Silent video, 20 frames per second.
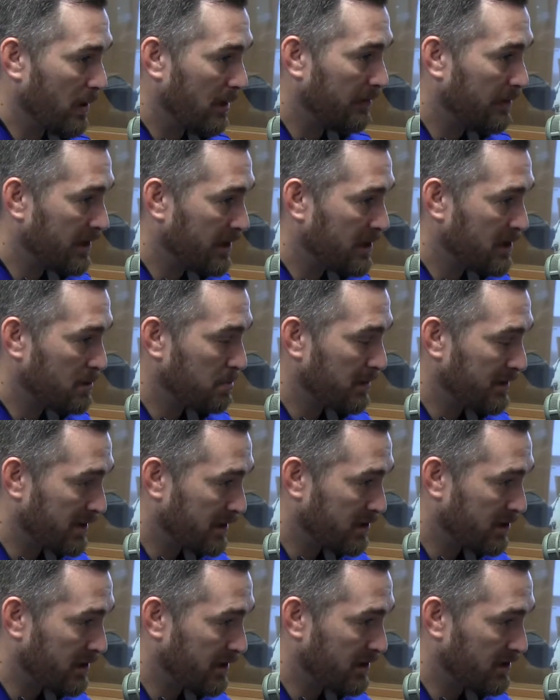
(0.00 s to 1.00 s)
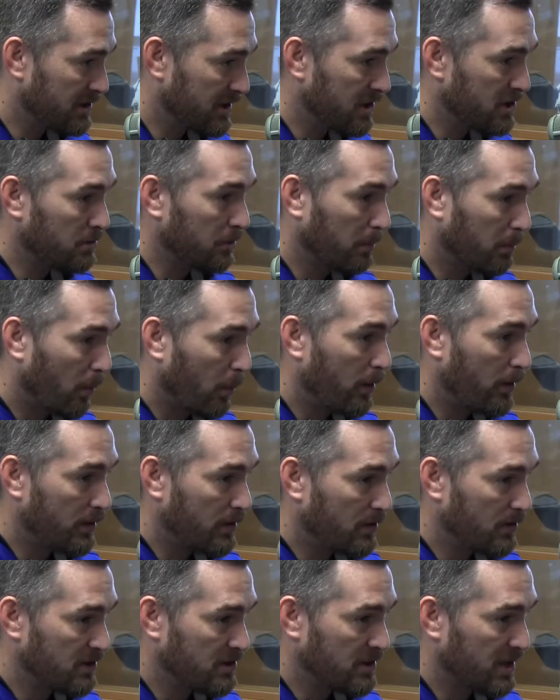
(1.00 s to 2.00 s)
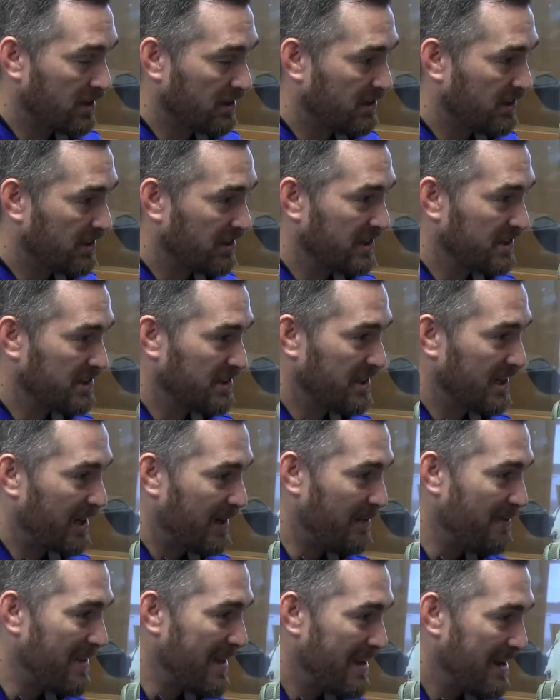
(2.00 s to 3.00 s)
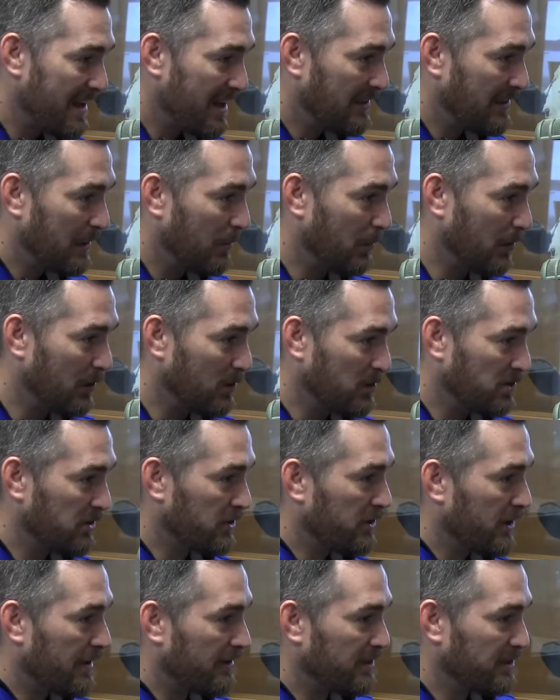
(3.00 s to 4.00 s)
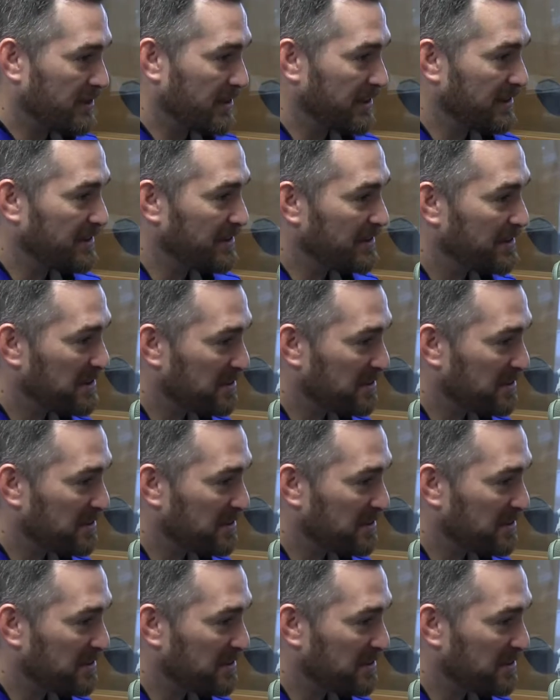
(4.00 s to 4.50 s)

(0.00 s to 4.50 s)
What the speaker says: whatever the disposition is, gets reported to the Secretary of State, and they will lose their driver's license.